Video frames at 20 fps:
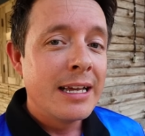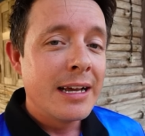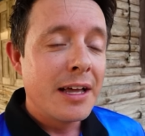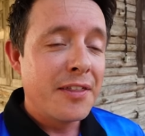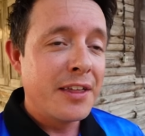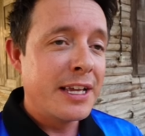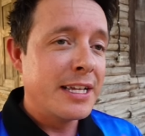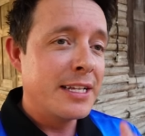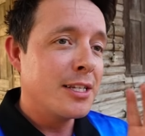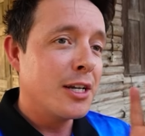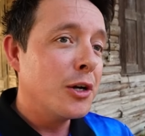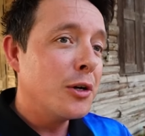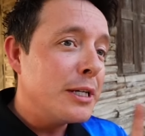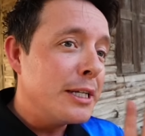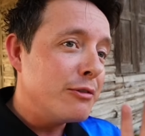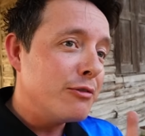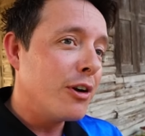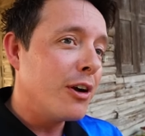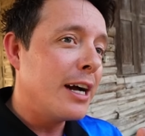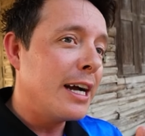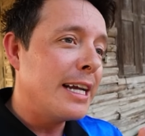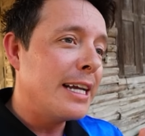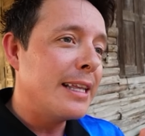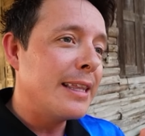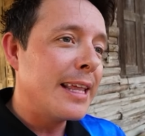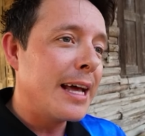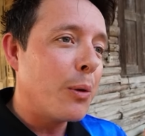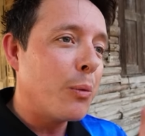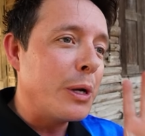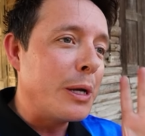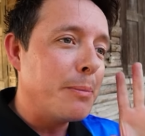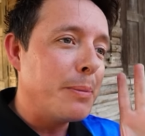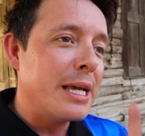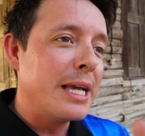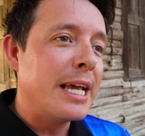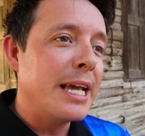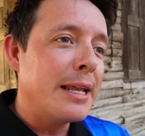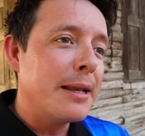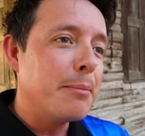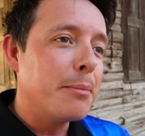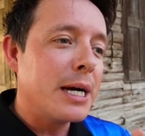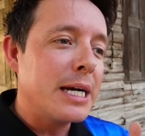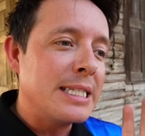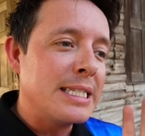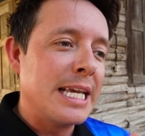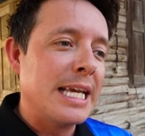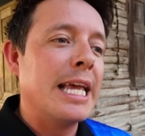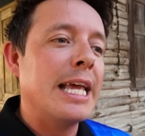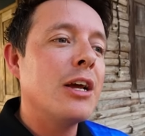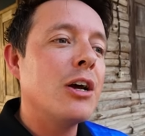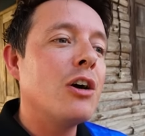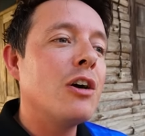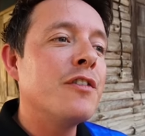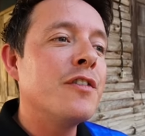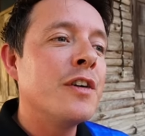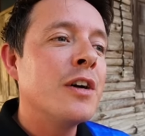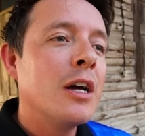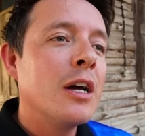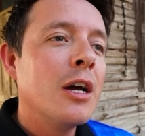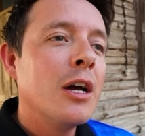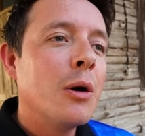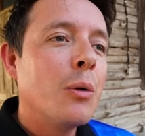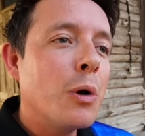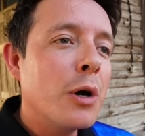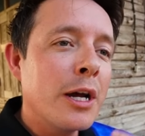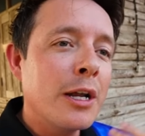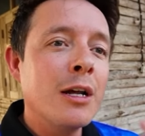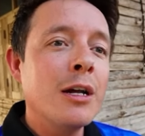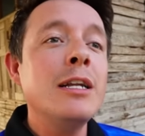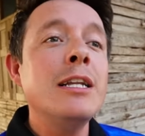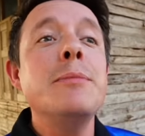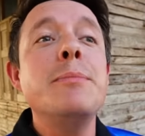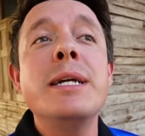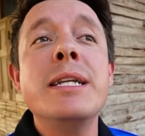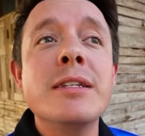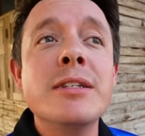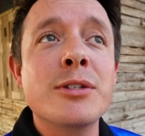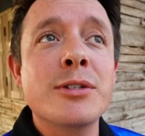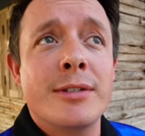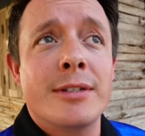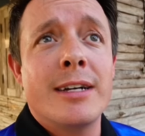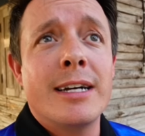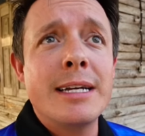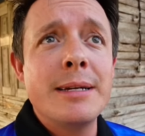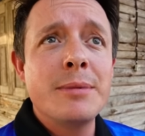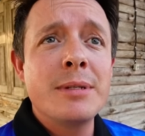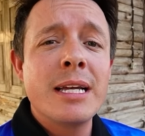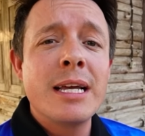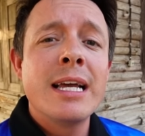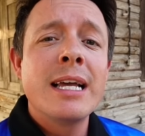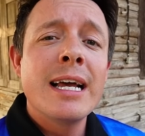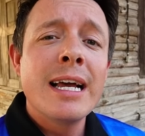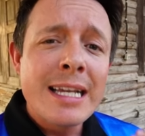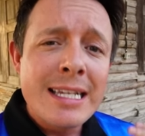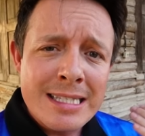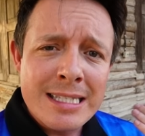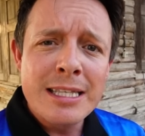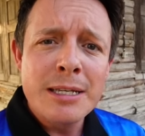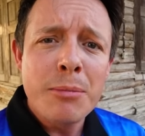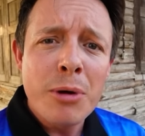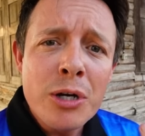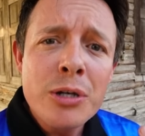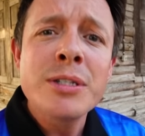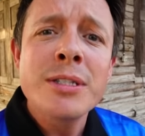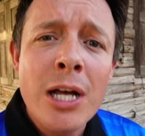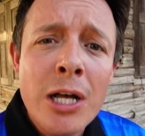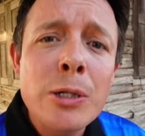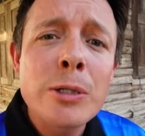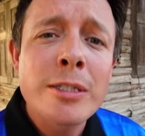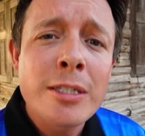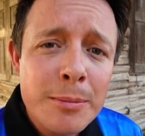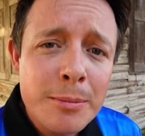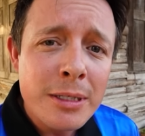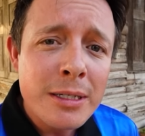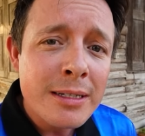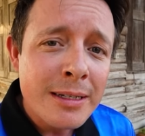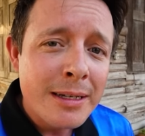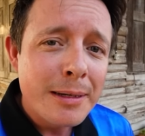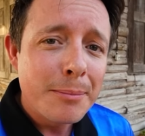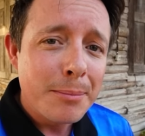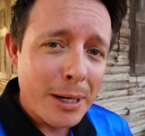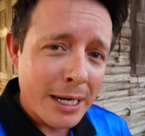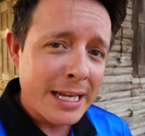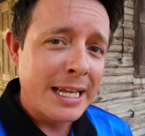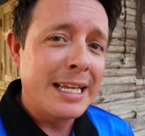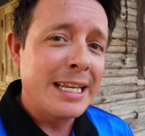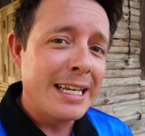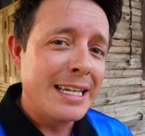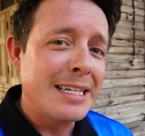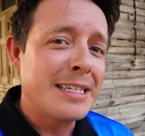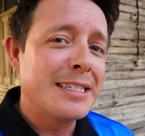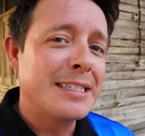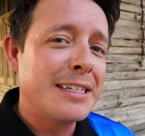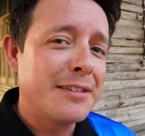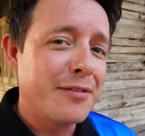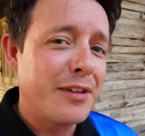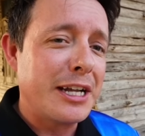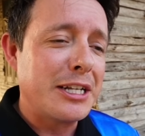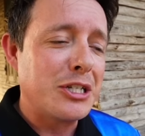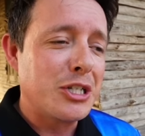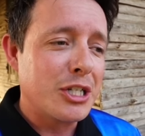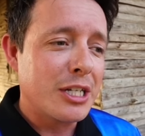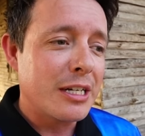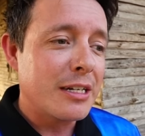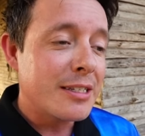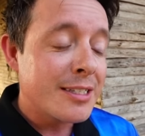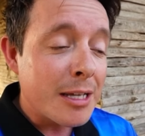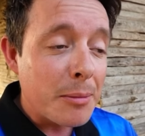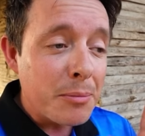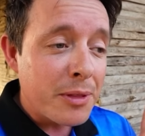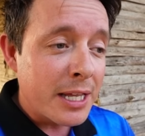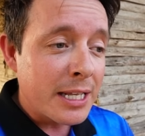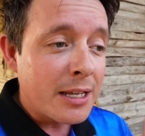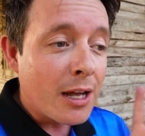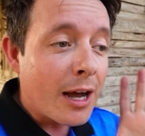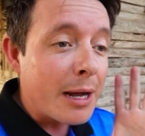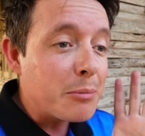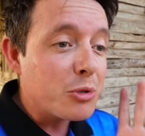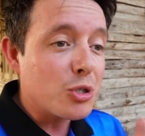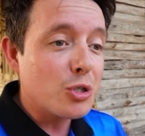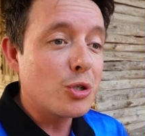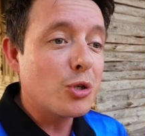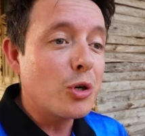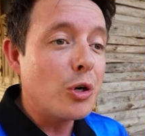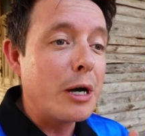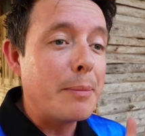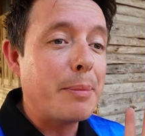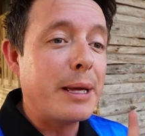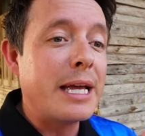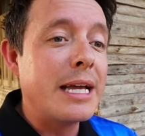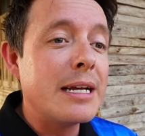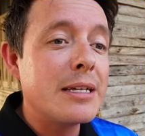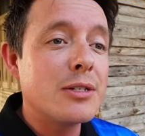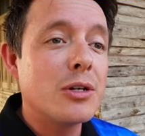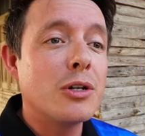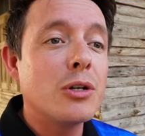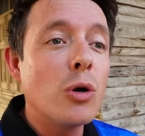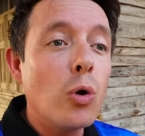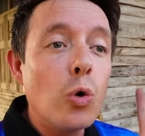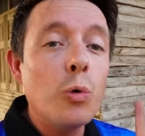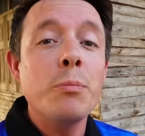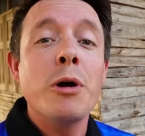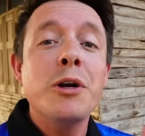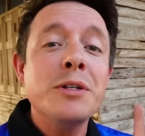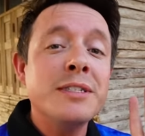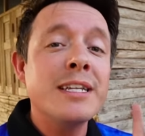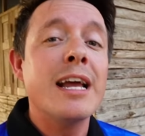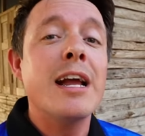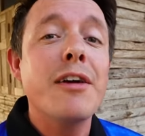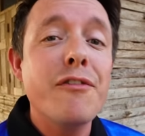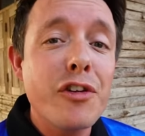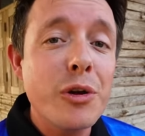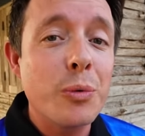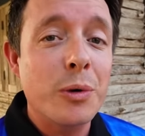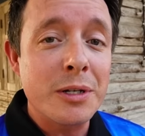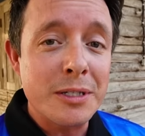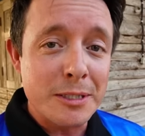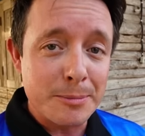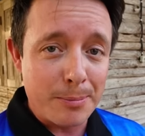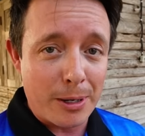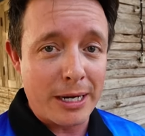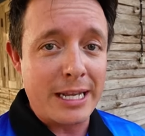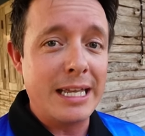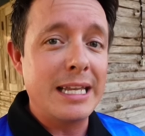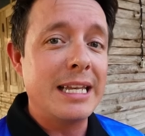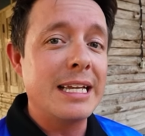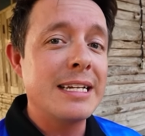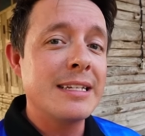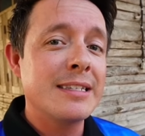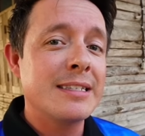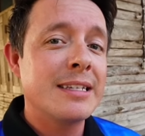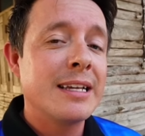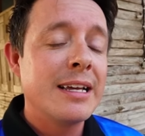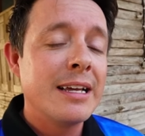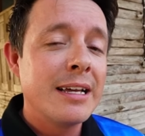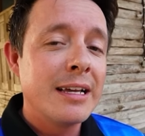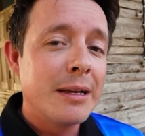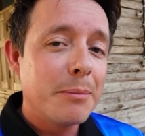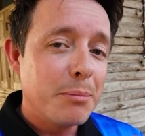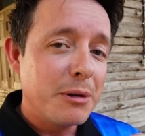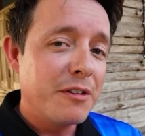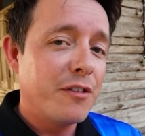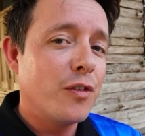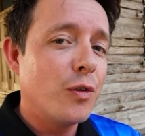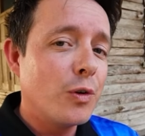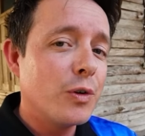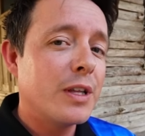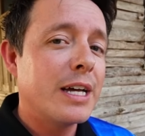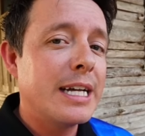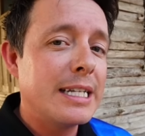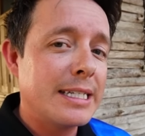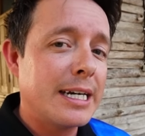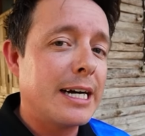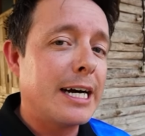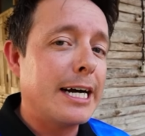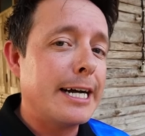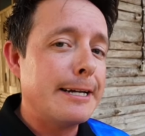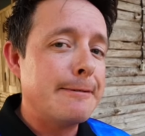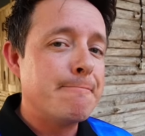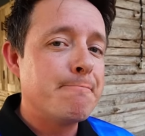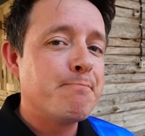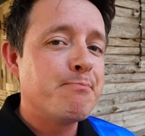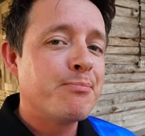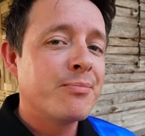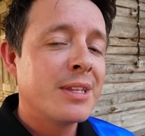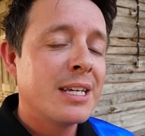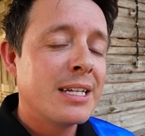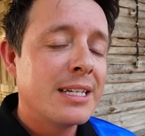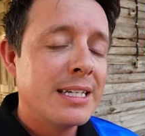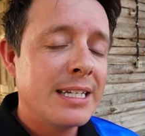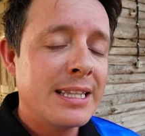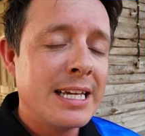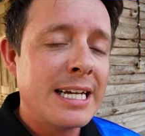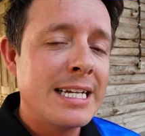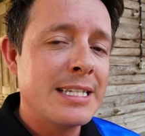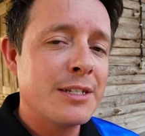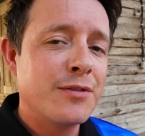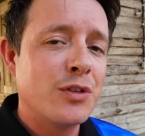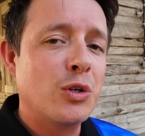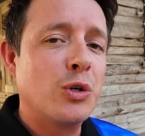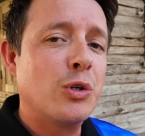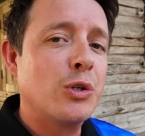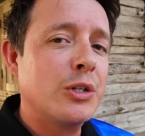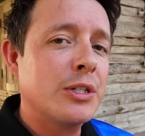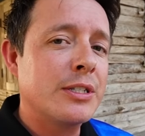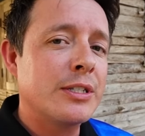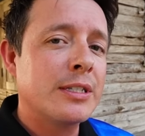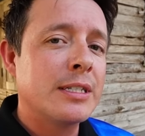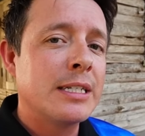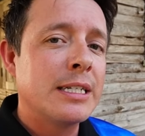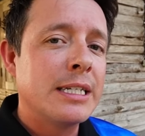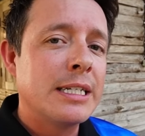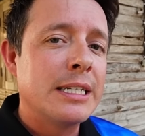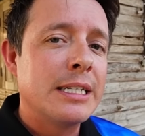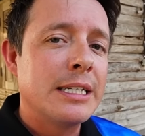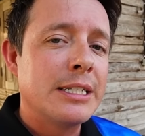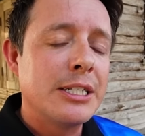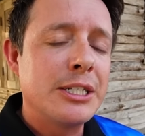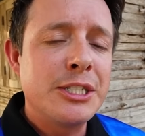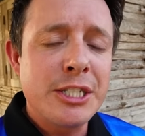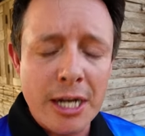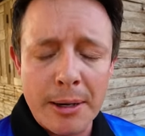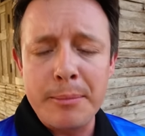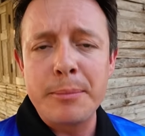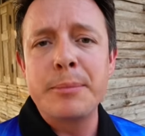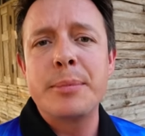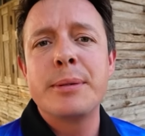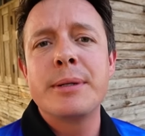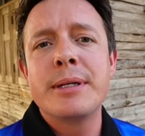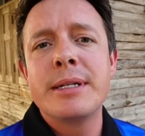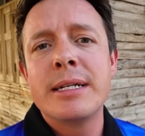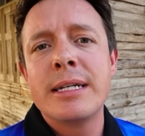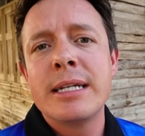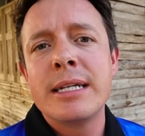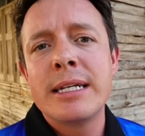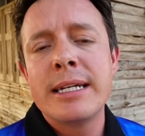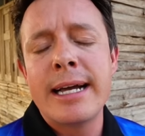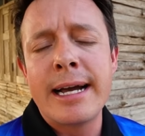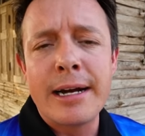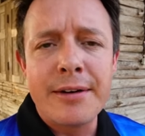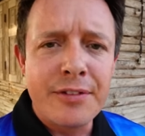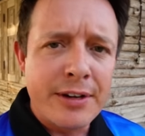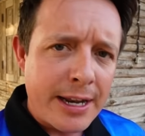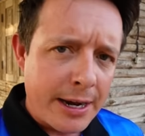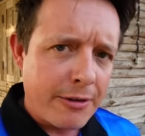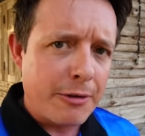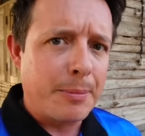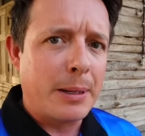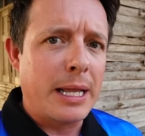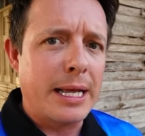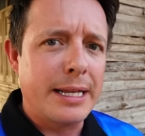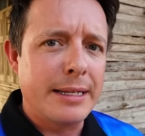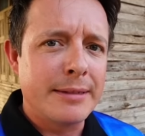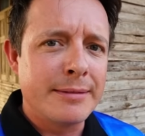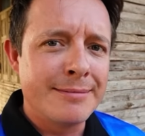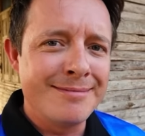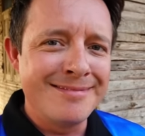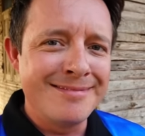I think it's only right that we begin by ticking off what can only be described as the most ultimate bucket list adventure, something that I'm sure appears on almost everyone's bucket list before they die, and that is, of course, to jump out of an aeroplane.